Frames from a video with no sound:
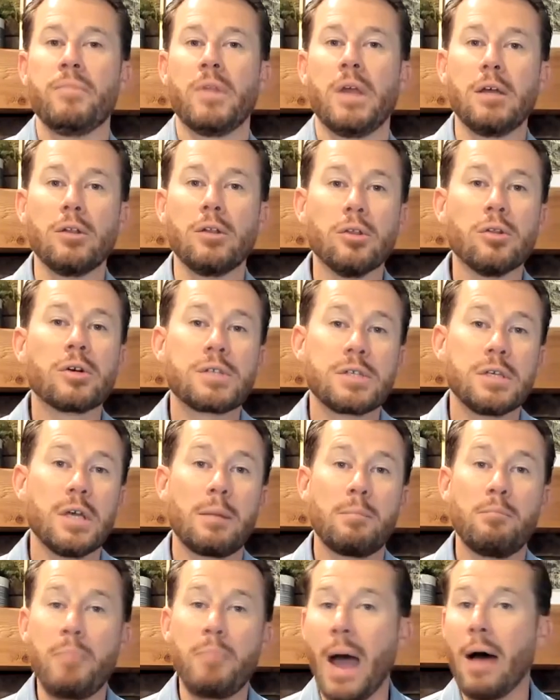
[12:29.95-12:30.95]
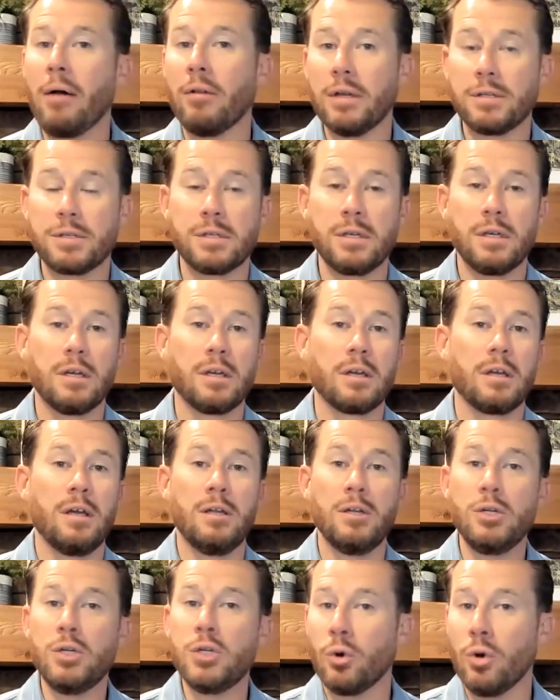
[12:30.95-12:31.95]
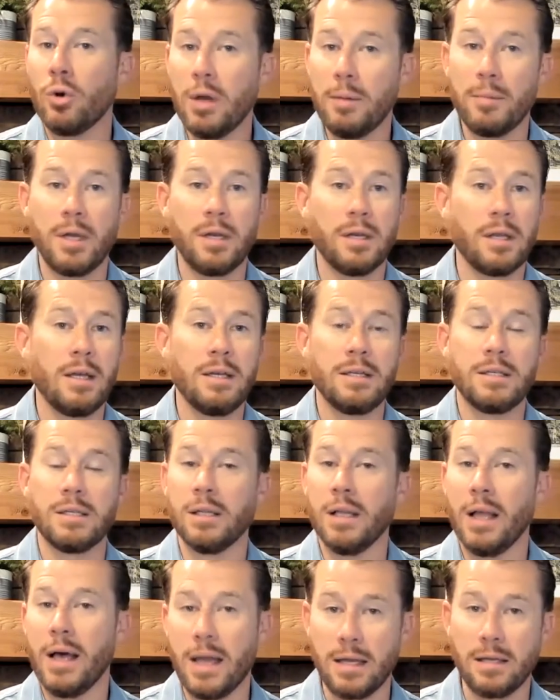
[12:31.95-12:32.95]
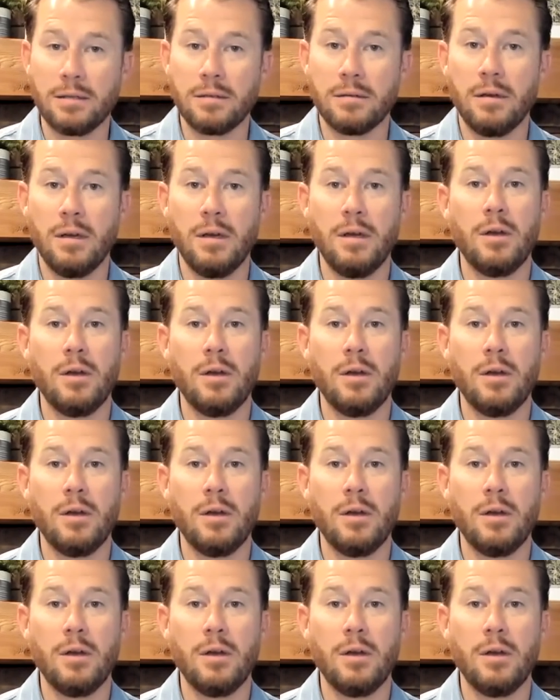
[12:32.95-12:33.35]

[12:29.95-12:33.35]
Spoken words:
It looks like balancing enjoyment and delight